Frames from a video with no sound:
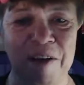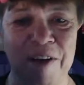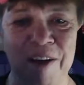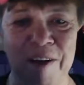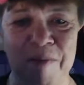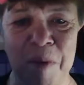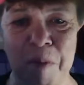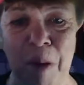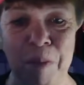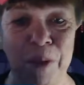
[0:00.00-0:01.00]
the
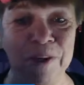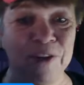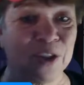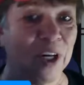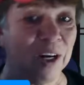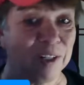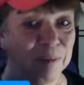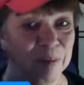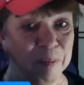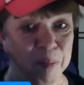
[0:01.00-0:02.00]
bumper of the truck
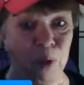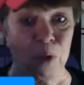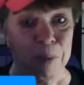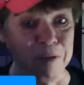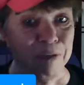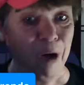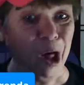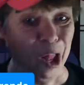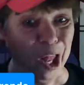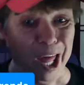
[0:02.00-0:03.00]
broke my fall.